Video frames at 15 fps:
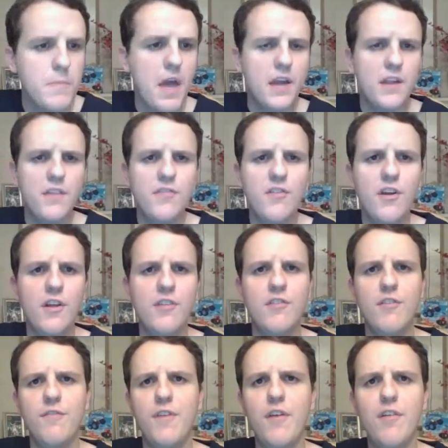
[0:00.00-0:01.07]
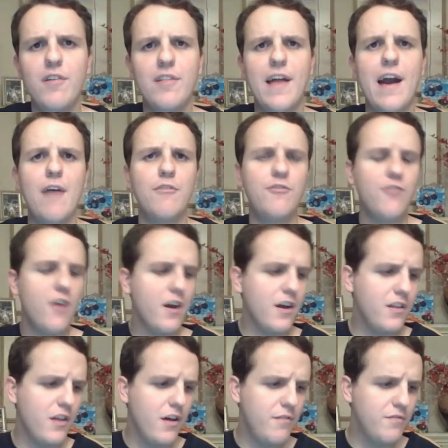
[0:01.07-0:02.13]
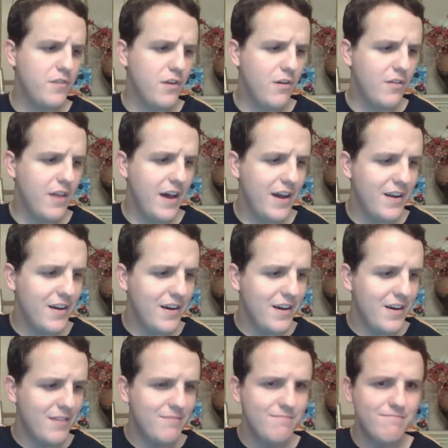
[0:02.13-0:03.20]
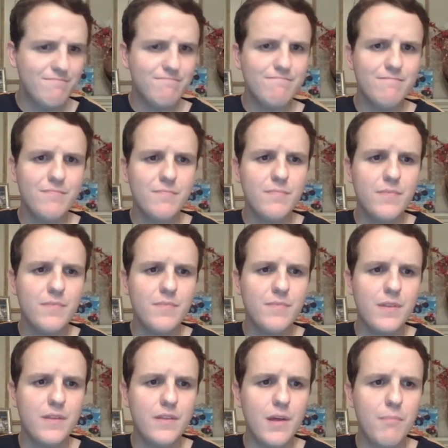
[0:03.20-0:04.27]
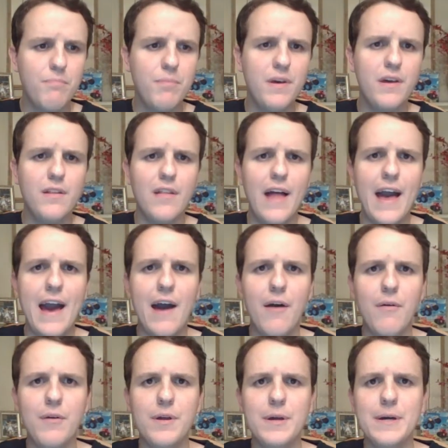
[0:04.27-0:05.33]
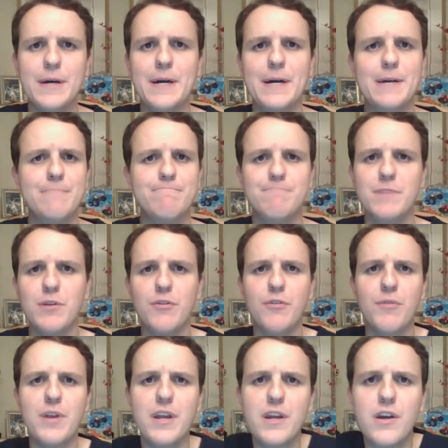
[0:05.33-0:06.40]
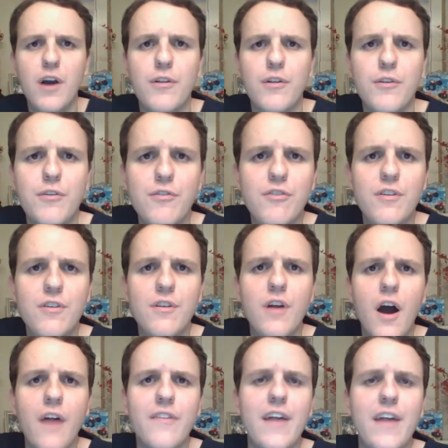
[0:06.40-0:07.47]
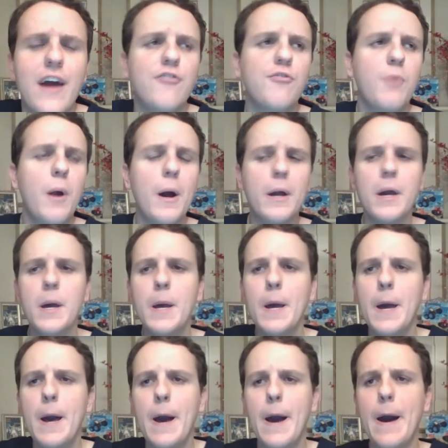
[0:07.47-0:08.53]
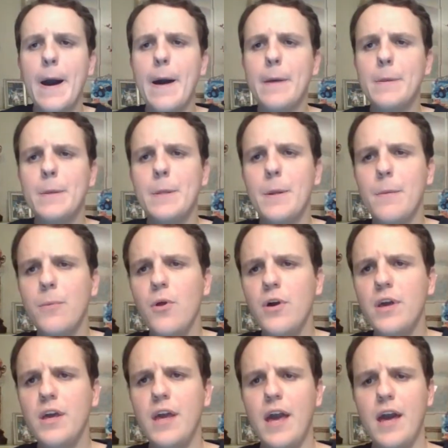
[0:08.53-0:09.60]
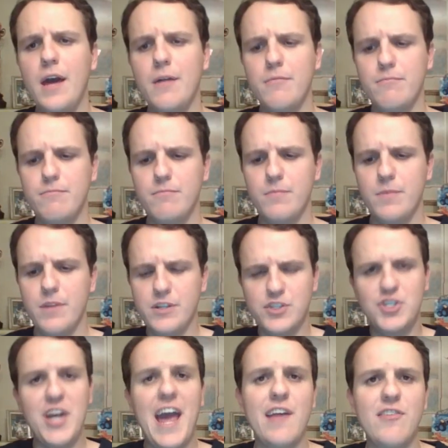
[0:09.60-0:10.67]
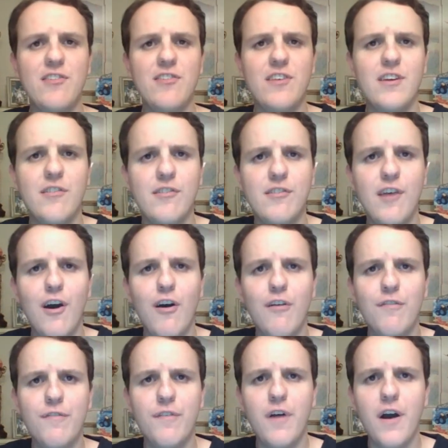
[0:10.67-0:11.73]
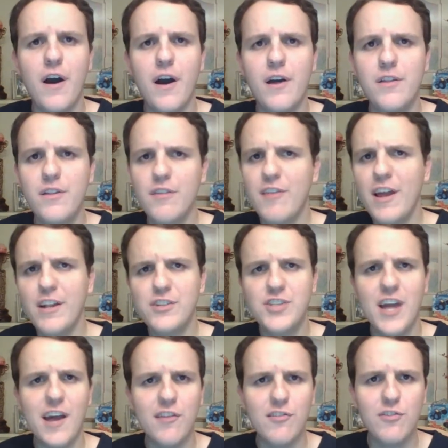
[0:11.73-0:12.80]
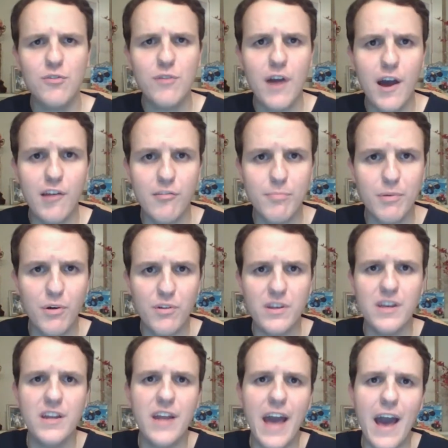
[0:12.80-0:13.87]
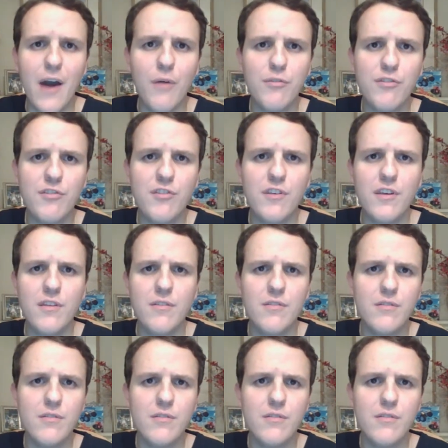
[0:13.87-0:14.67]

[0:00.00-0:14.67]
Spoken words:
Yeah, and it's a very loud truck. I love that big loud green colors and on that truck. Looking at the chassis itself, is that a chassis you guys built in house?